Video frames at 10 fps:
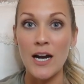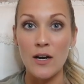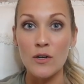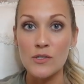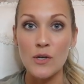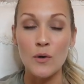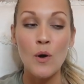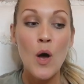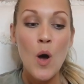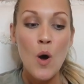I
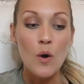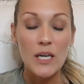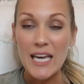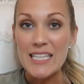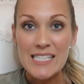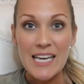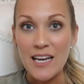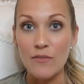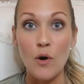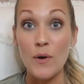also get
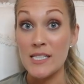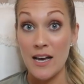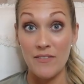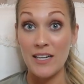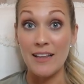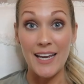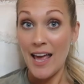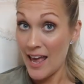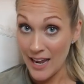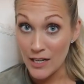sick of always having to like
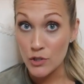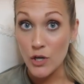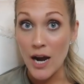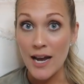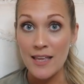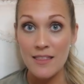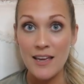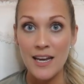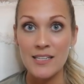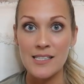hang dry
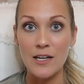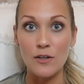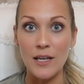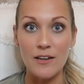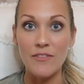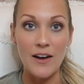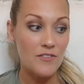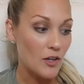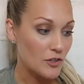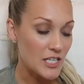things that are like
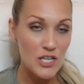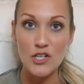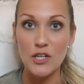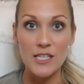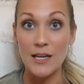$5 t-shirts.